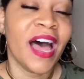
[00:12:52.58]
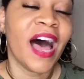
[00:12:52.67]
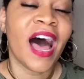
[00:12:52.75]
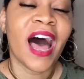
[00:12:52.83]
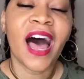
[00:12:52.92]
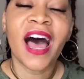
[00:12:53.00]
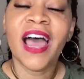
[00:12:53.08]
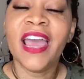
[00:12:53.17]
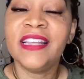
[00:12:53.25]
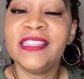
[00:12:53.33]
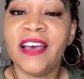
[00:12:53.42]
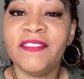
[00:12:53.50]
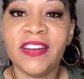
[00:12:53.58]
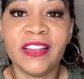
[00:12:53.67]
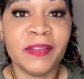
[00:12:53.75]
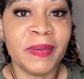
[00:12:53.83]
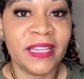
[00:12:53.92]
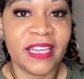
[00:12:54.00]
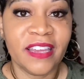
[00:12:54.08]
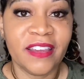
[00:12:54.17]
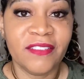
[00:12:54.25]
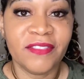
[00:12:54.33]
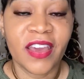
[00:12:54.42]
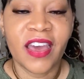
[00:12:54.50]
I definitely believe
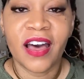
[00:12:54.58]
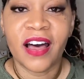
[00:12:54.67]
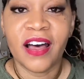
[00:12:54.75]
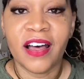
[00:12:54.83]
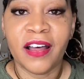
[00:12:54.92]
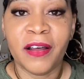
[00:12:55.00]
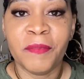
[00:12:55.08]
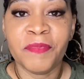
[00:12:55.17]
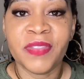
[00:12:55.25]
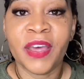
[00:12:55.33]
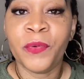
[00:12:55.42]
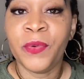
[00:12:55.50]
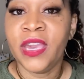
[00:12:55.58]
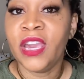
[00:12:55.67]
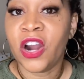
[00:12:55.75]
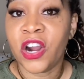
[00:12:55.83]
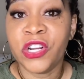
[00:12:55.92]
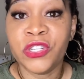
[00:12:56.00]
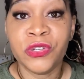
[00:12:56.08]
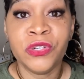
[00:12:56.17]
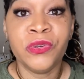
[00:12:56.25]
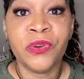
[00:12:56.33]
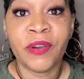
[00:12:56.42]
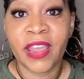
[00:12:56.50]
that we are to do
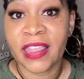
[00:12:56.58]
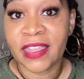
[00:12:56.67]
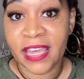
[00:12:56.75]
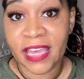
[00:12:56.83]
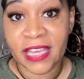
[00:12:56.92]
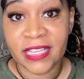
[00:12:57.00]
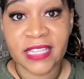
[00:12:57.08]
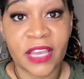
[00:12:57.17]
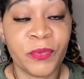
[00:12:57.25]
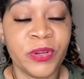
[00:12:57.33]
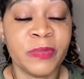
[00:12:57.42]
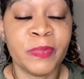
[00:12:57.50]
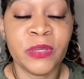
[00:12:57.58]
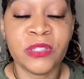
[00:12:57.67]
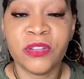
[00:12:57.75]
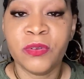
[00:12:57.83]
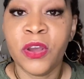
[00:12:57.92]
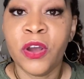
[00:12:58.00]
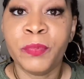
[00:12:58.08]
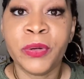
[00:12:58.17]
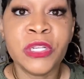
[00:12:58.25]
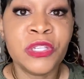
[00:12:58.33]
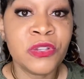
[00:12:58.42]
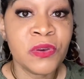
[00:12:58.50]
great things and we're supposed to
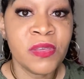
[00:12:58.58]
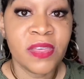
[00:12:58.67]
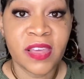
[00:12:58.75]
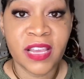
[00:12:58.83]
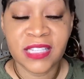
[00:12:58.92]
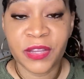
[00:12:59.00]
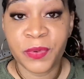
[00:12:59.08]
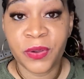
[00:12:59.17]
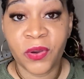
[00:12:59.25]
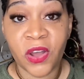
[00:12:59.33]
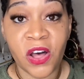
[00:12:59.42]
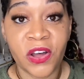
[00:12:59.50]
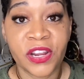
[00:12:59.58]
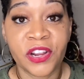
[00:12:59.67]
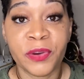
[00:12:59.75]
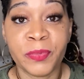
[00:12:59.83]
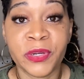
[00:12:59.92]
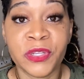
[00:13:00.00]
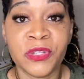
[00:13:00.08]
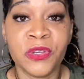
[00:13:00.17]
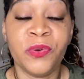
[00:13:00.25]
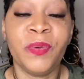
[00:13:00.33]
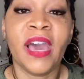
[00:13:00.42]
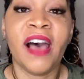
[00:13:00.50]
pursue the things that we were called here to pursue. We
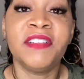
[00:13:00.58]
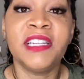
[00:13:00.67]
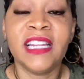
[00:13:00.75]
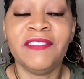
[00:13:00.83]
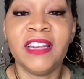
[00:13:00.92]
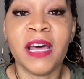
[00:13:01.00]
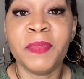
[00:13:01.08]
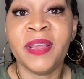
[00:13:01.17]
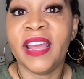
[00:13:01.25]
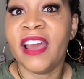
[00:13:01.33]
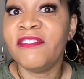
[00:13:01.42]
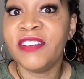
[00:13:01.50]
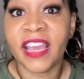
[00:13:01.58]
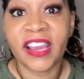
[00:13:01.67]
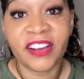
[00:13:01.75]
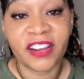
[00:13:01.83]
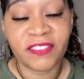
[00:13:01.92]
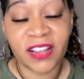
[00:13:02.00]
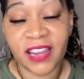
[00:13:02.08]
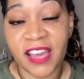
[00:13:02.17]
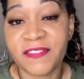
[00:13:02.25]
have to level up in every area of our life.